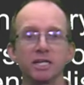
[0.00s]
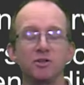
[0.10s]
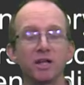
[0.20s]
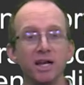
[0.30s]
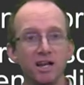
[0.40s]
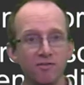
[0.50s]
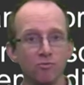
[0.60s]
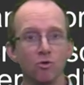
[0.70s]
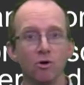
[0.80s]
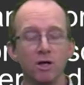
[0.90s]
And you can have
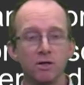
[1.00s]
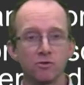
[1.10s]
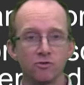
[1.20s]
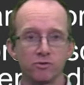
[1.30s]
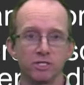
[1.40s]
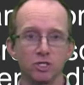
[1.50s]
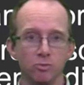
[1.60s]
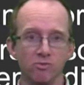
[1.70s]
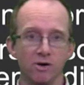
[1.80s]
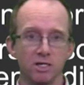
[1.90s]
more than 3
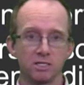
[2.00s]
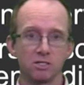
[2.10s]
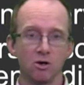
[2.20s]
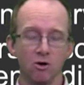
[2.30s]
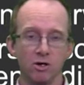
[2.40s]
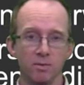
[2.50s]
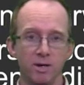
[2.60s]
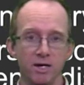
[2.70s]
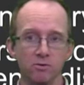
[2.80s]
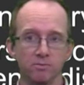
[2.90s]
supervisors on a
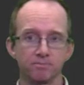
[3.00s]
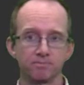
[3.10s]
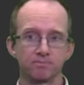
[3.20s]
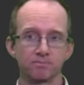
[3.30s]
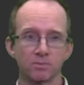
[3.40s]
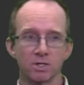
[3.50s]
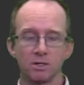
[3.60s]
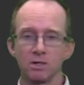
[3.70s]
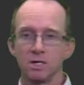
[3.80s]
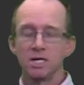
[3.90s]
panel.
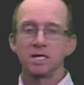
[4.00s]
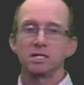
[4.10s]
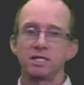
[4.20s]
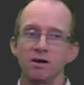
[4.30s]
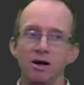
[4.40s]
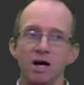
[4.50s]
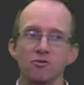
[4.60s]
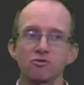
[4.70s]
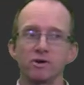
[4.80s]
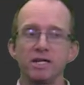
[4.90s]
There are
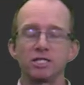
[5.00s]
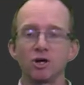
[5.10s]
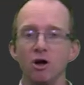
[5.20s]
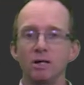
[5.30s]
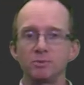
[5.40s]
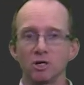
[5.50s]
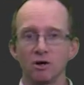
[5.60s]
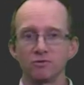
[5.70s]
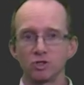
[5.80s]
3 types of